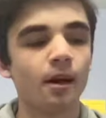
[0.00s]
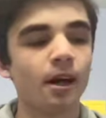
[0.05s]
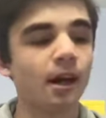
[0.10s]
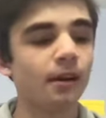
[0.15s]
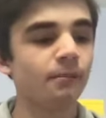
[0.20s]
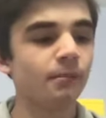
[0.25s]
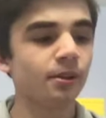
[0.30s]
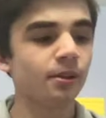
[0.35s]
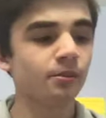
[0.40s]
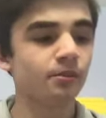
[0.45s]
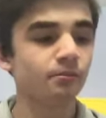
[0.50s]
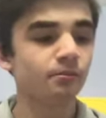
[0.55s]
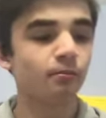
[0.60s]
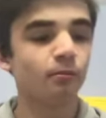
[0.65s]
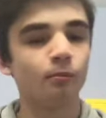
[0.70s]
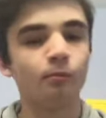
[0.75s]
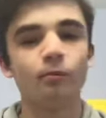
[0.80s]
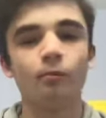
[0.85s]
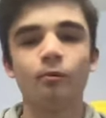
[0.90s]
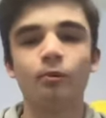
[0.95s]
I've been
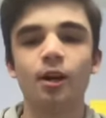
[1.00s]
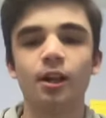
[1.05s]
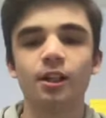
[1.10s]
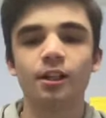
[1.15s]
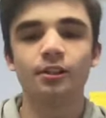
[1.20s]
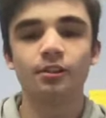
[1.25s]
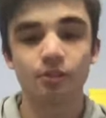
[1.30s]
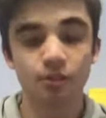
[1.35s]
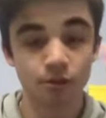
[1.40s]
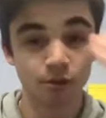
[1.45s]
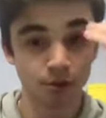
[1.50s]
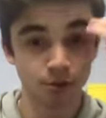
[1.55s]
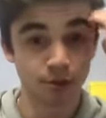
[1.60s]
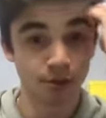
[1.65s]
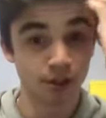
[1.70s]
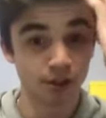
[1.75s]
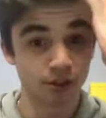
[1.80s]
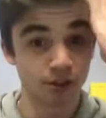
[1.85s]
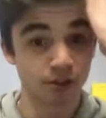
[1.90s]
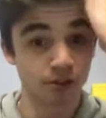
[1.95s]
wanting to do
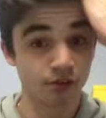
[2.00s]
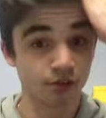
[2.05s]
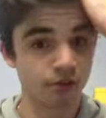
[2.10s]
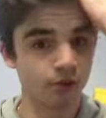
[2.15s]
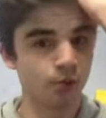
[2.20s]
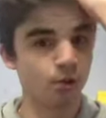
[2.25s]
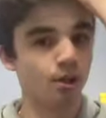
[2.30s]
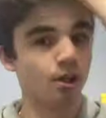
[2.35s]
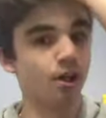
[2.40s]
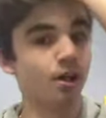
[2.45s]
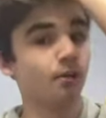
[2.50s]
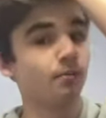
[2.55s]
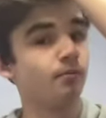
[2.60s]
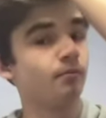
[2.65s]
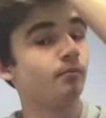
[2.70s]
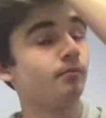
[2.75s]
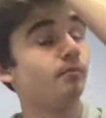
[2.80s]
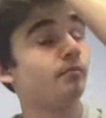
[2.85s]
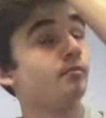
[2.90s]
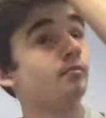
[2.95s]
this for
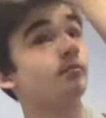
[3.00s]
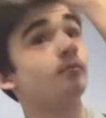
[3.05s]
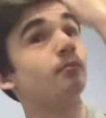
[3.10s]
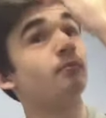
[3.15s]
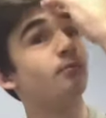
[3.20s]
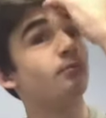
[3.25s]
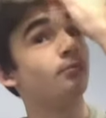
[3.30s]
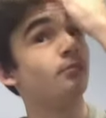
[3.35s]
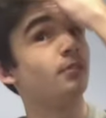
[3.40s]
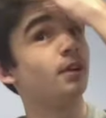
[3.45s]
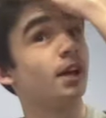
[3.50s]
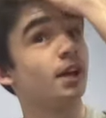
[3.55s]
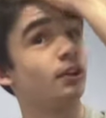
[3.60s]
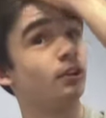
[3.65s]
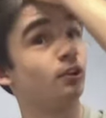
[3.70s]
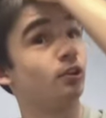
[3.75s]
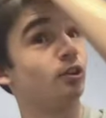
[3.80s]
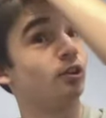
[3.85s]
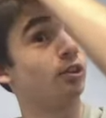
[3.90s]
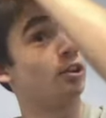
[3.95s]
a
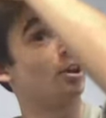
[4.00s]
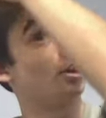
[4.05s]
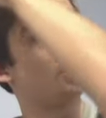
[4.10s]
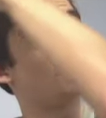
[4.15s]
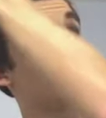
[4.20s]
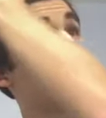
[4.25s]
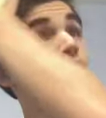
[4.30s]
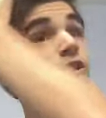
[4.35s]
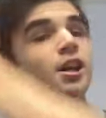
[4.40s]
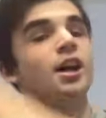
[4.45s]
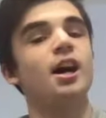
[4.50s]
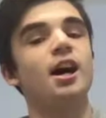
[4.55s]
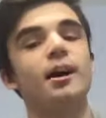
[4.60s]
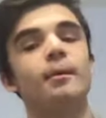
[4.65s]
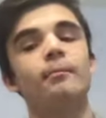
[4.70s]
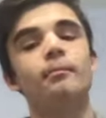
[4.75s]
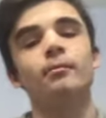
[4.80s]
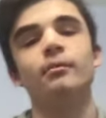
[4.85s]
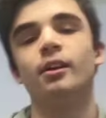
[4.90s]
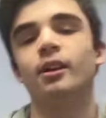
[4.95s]
long
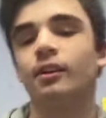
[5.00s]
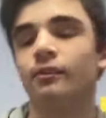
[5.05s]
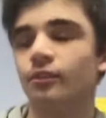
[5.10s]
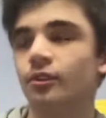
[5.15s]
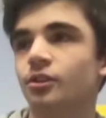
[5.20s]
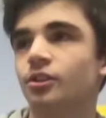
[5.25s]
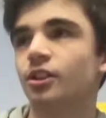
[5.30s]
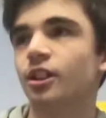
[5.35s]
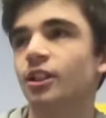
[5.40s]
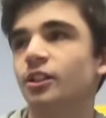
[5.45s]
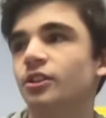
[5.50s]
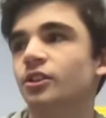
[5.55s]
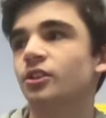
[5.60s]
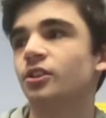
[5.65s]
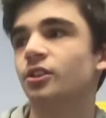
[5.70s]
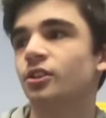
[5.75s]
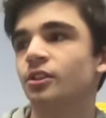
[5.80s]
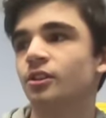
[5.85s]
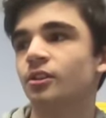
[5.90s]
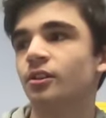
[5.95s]
time, ever
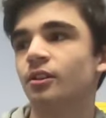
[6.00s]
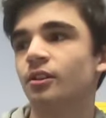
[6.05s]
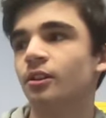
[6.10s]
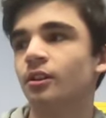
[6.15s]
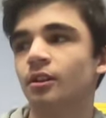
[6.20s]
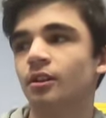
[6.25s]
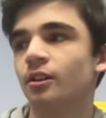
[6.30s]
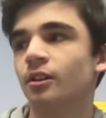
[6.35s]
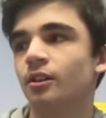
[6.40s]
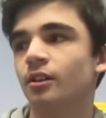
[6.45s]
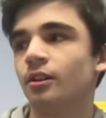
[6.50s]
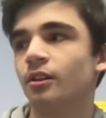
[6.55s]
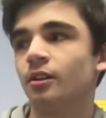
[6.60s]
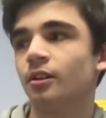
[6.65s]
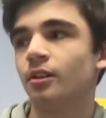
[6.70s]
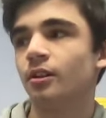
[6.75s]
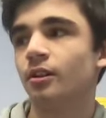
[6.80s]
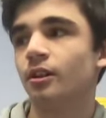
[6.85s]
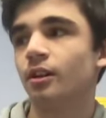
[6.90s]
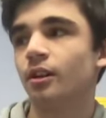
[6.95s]
since
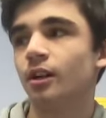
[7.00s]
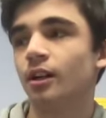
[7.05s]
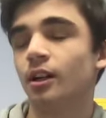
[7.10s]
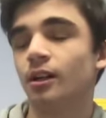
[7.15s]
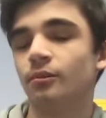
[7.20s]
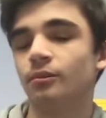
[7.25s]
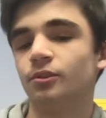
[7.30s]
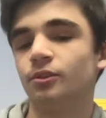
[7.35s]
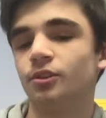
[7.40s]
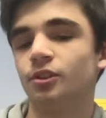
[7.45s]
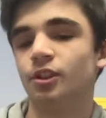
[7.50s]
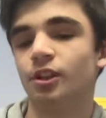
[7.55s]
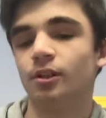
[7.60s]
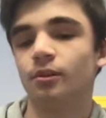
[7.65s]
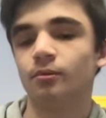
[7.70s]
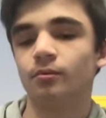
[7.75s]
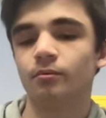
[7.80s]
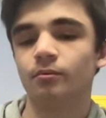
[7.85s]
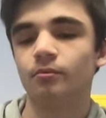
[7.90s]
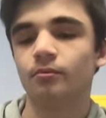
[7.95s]
I was, you
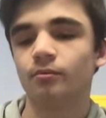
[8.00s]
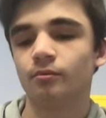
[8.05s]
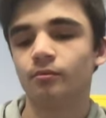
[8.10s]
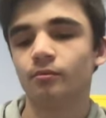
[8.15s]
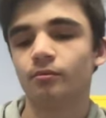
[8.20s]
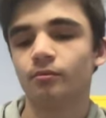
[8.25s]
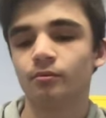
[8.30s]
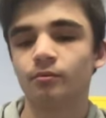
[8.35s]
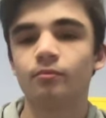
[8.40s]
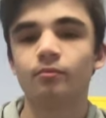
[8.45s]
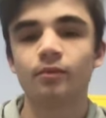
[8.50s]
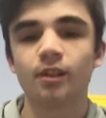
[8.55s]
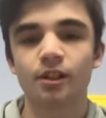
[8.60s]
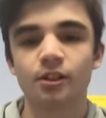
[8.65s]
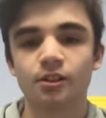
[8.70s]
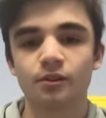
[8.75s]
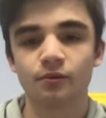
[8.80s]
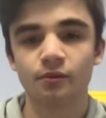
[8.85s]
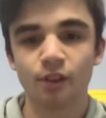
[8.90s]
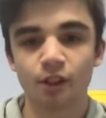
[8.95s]
know,
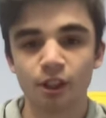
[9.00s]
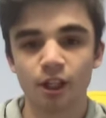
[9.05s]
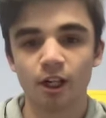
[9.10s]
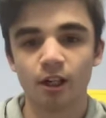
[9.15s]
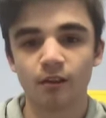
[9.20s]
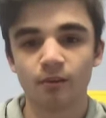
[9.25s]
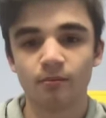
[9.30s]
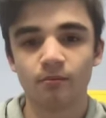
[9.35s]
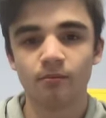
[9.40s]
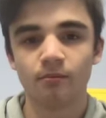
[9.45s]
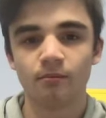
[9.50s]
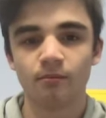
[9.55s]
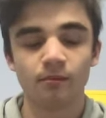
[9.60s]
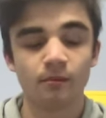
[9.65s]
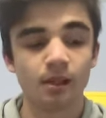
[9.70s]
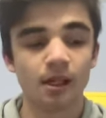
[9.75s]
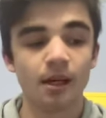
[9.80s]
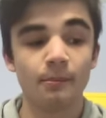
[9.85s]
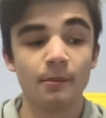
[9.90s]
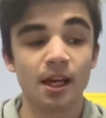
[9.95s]
relatively young.
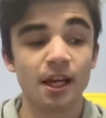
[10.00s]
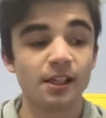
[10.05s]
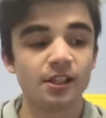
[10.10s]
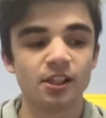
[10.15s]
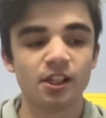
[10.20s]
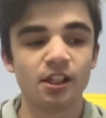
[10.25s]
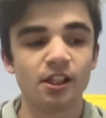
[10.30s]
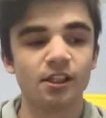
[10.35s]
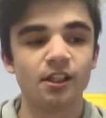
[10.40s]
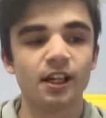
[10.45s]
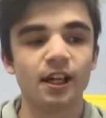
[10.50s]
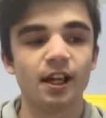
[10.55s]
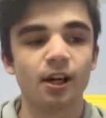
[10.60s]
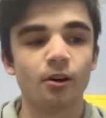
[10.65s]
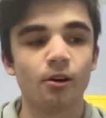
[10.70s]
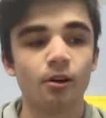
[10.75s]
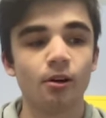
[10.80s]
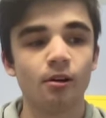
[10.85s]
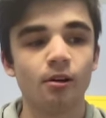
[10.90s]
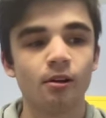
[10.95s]
I'm 18
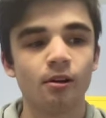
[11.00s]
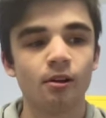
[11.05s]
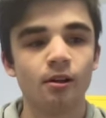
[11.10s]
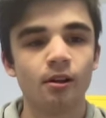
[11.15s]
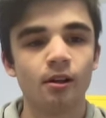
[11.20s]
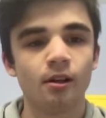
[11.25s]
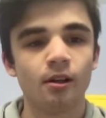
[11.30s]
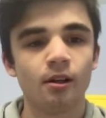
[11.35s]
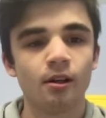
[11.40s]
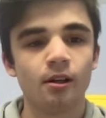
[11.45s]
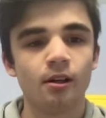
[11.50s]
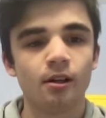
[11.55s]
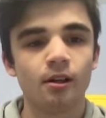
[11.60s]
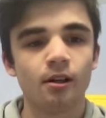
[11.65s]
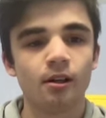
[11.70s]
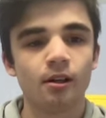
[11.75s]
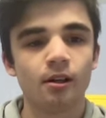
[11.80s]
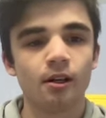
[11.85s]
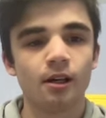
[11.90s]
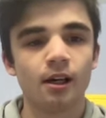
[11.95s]
now.
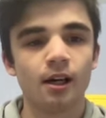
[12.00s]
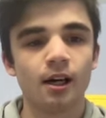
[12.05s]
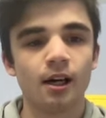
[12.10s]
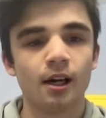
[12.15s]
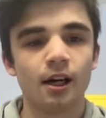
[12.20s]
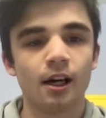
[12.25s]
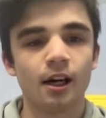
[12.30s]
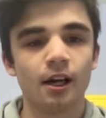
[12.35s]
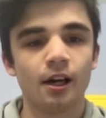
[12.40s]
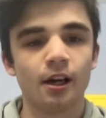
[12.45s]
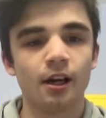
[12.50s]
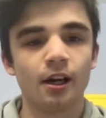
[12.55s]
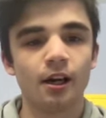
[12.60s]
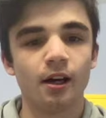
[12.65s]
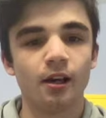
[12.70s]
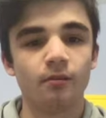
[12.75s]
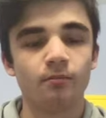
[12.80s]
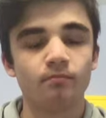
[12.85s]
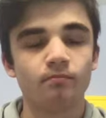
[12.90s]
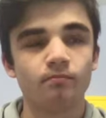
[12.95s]
I uh,